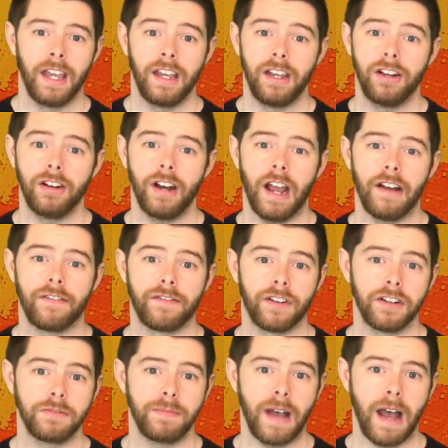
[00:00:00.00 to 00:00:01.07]
here at
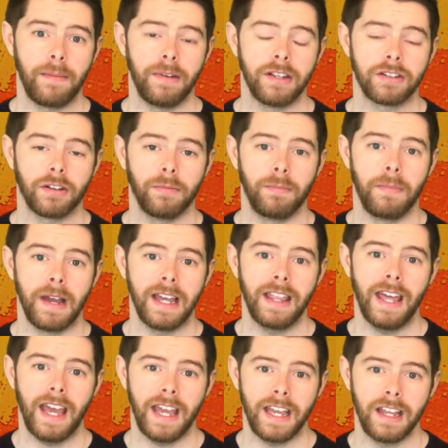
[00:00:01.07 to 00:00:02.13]
First Baptist on May
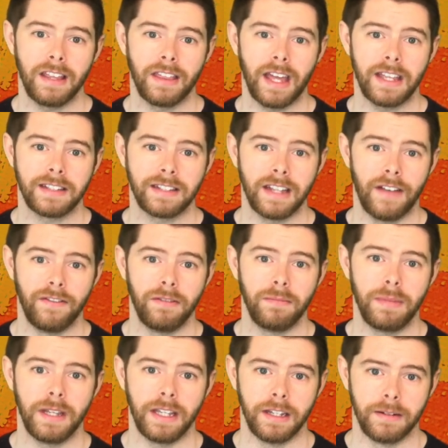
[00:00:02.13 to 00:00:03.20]
the 8th at 7
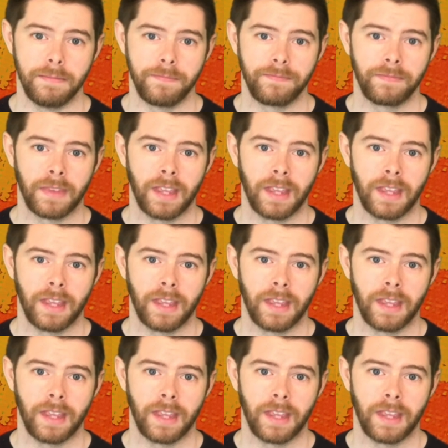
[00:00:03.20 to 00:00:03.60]
p.m.